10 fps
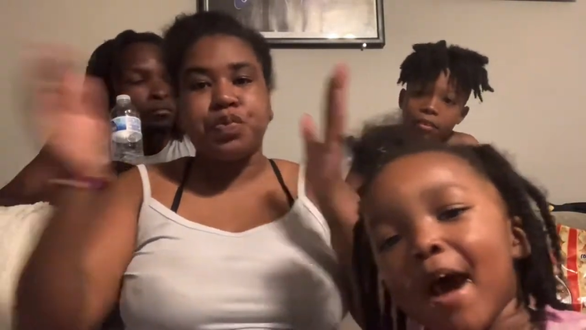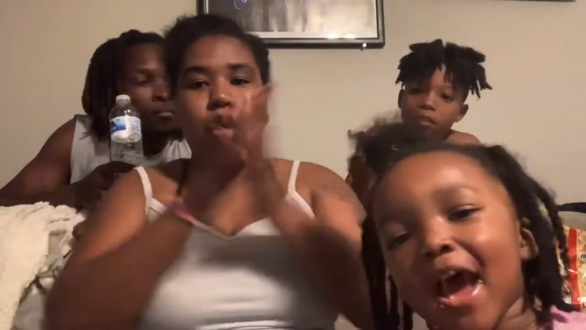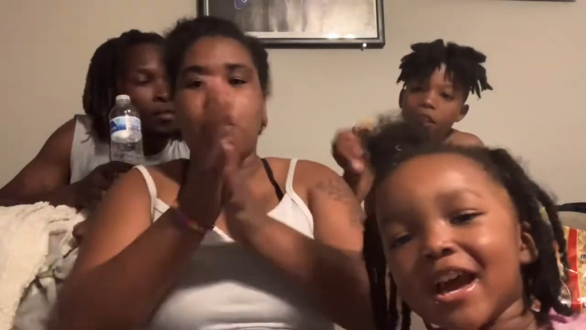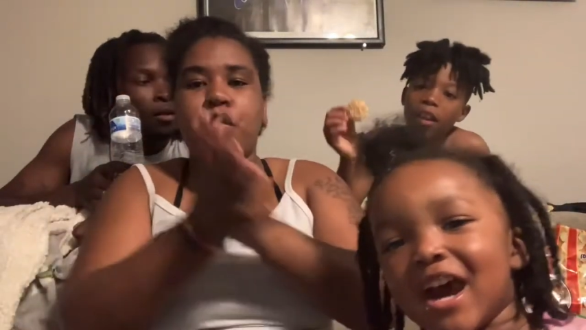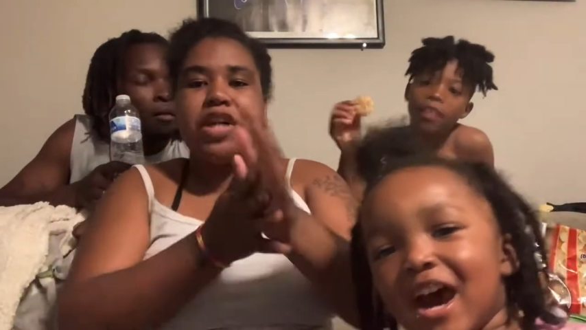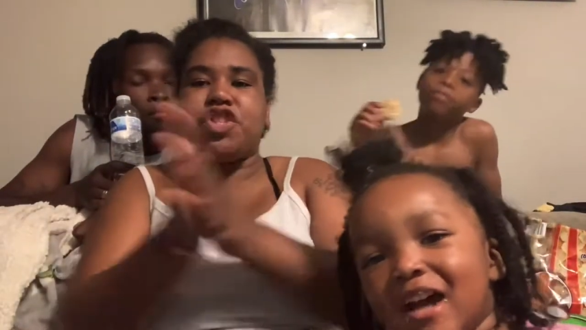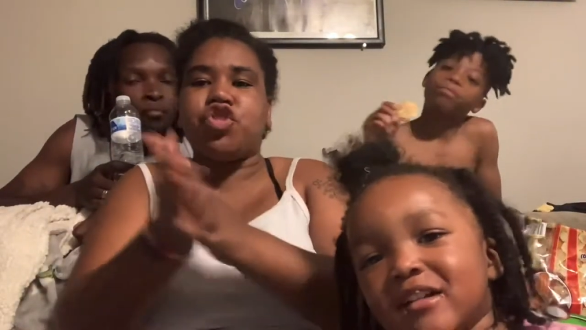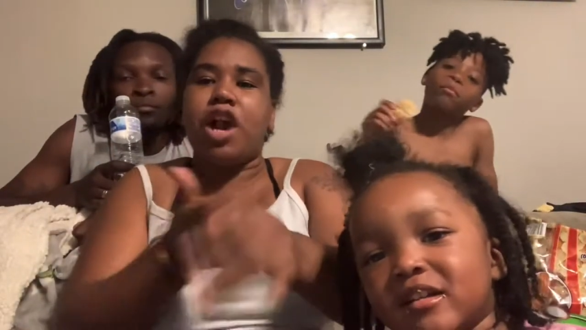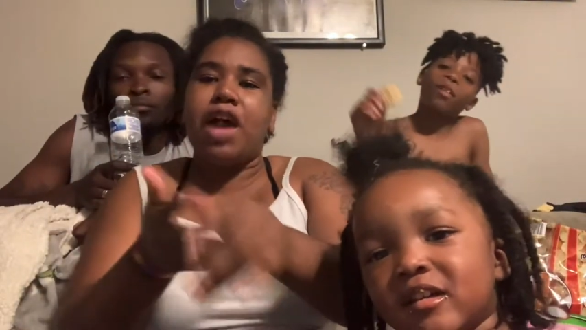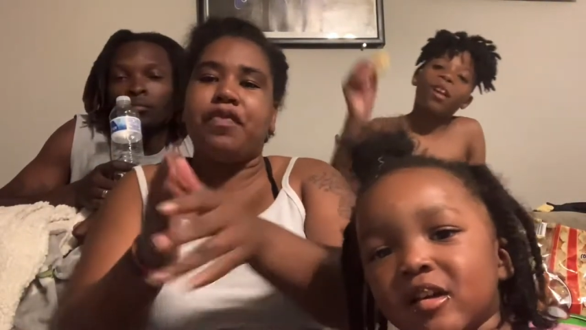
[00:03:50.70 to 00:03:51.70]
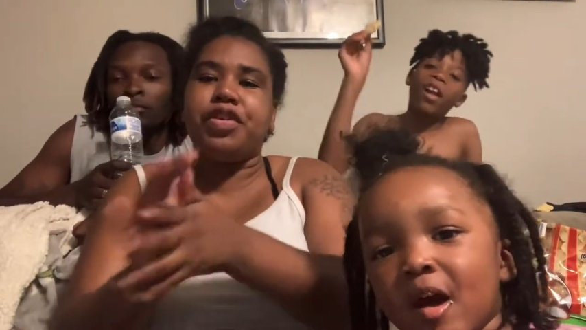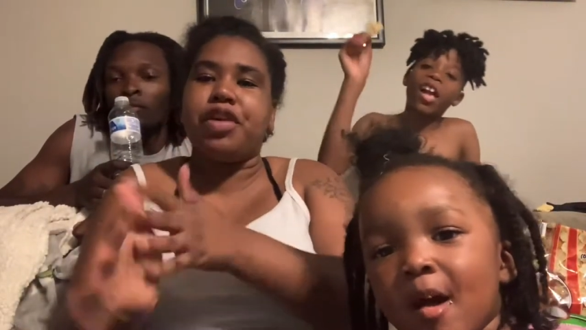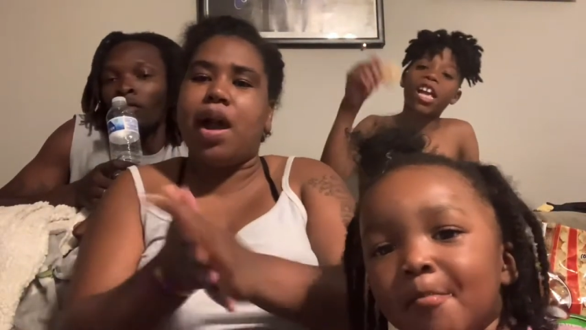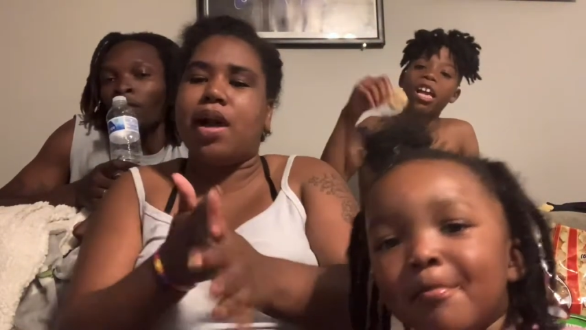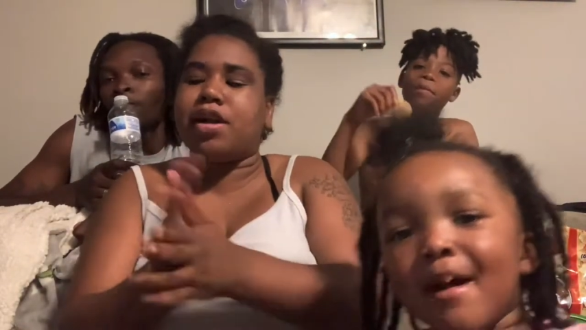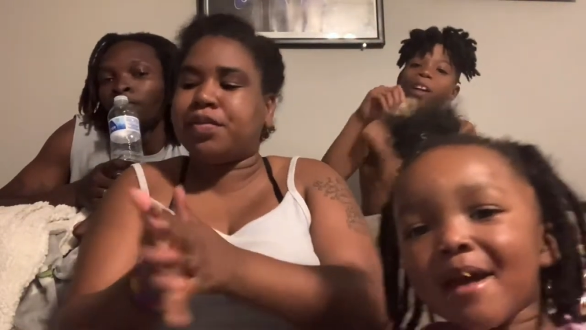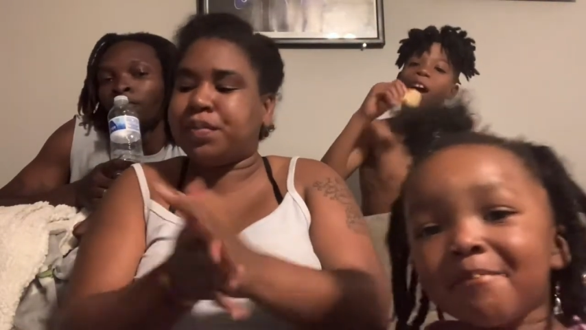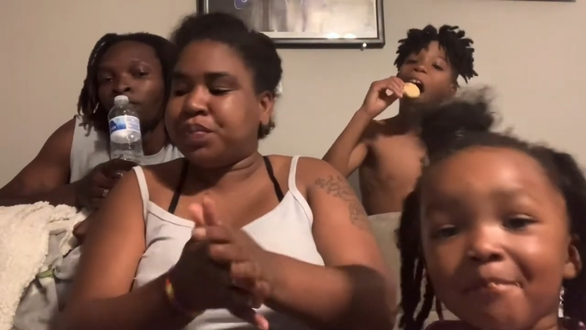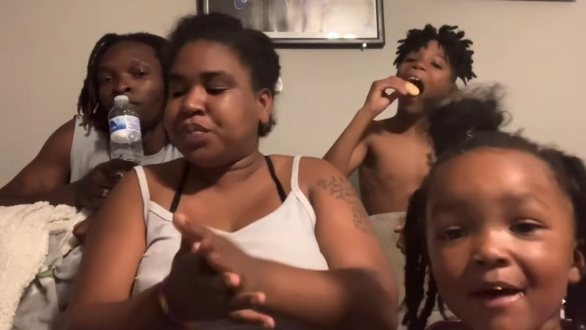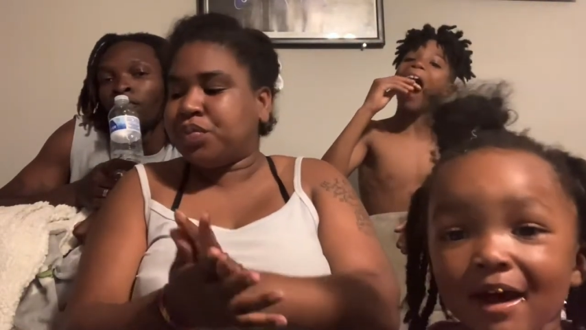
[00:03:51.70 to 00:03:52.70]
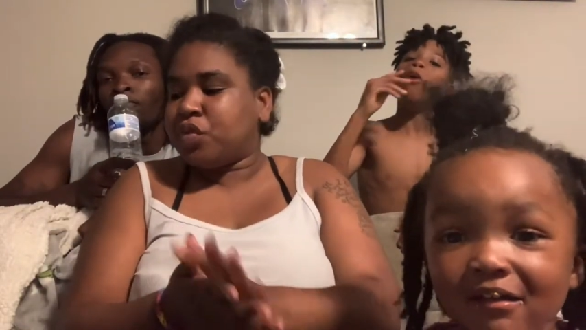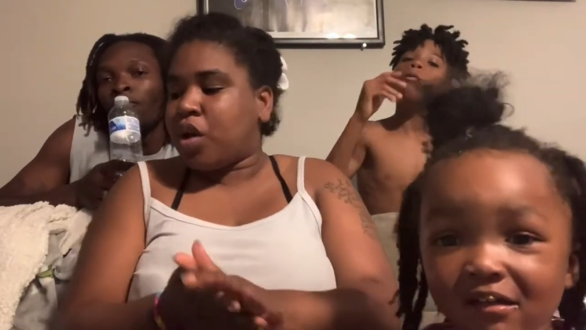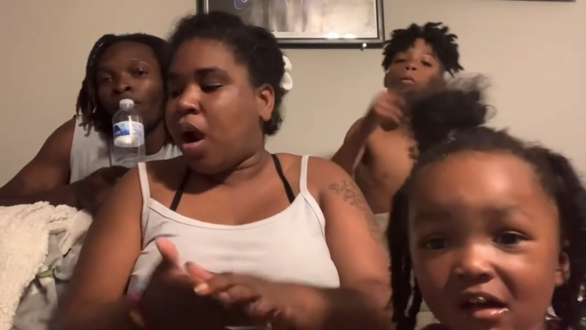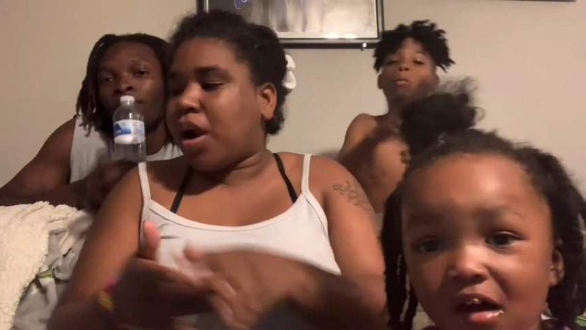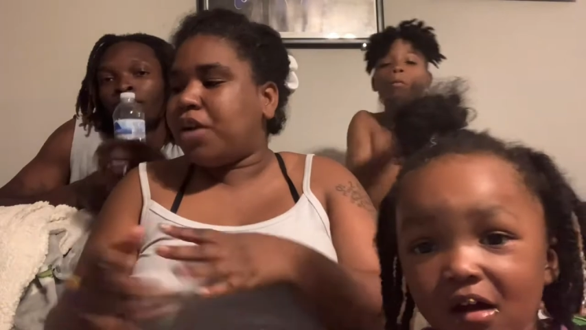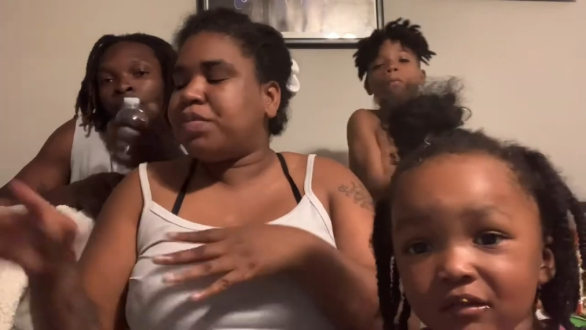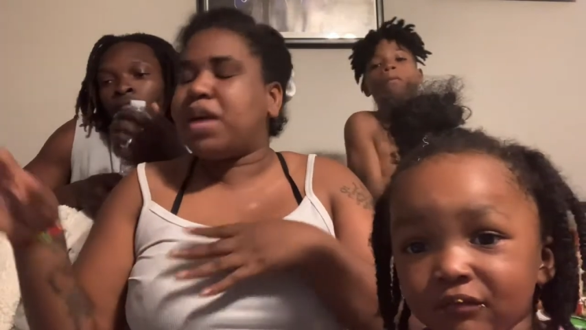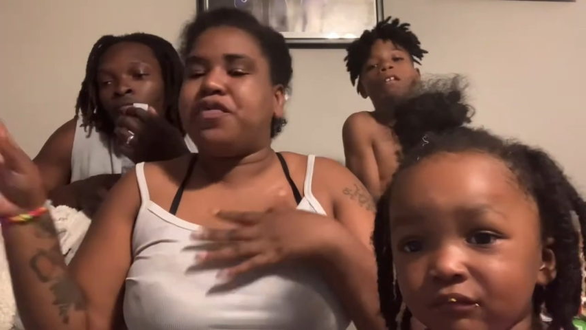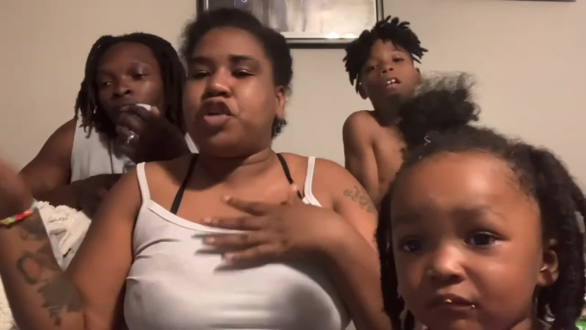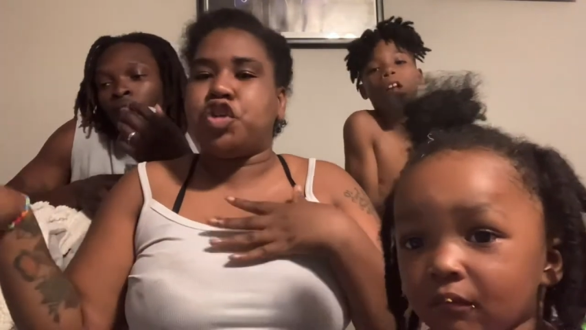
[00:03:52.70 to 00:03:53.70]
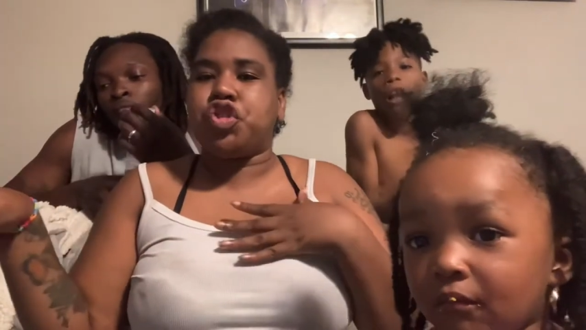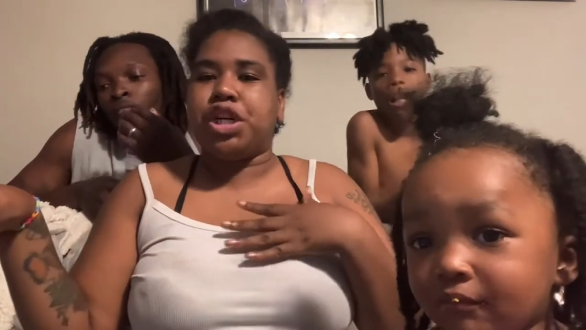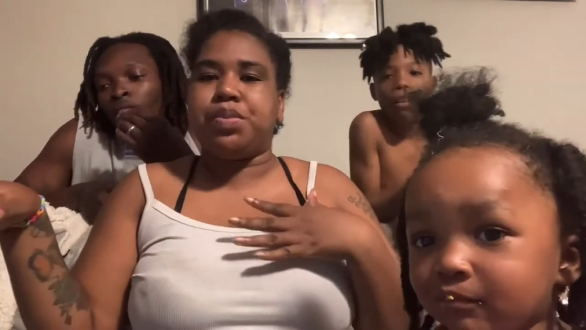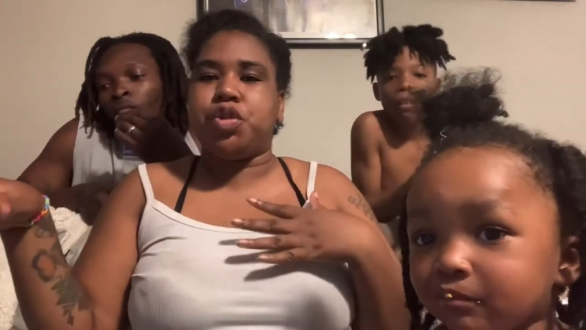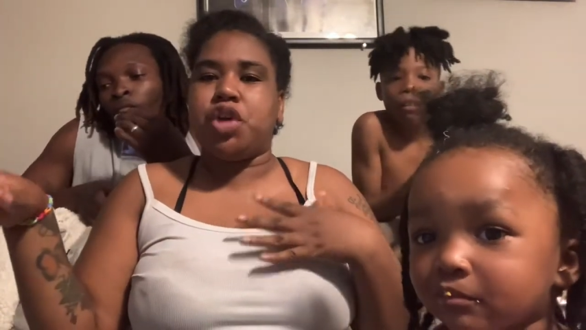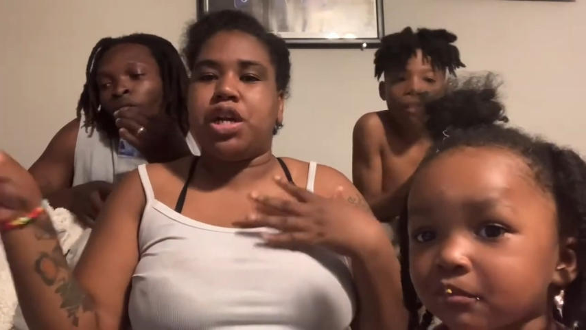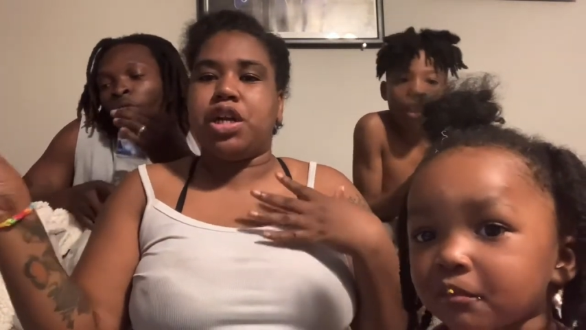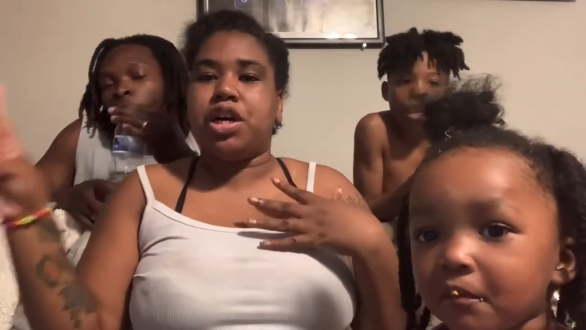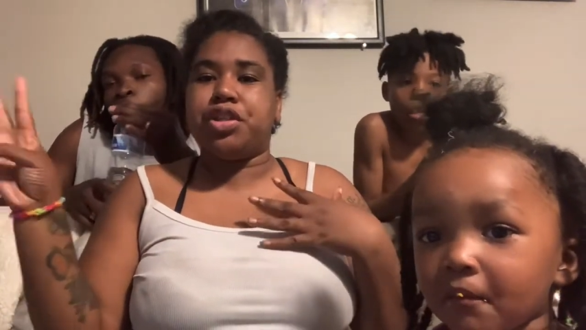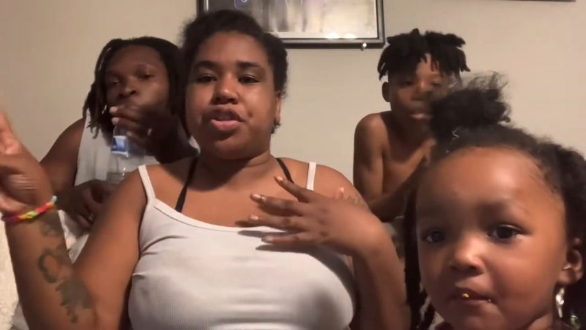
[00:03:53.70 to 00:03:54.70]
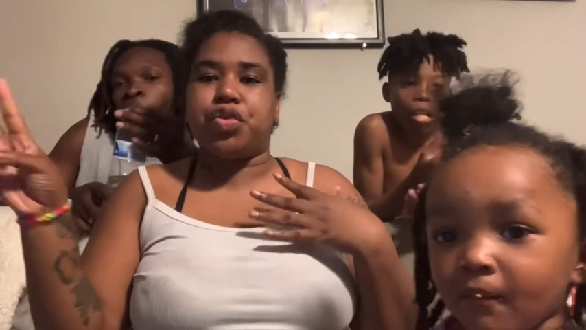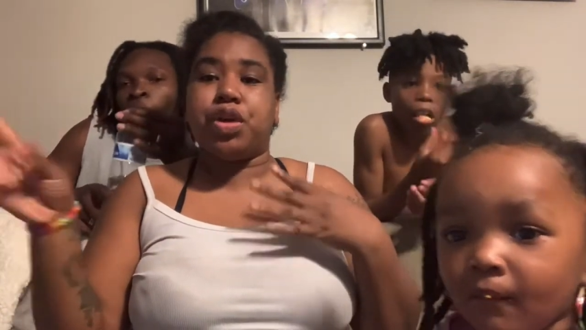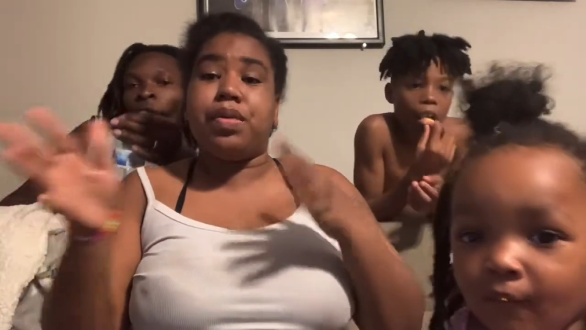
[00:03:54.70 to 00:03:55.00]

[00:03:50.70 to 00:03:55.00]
Speaker 1: we want to try for you guys. It was my first time trying the other three.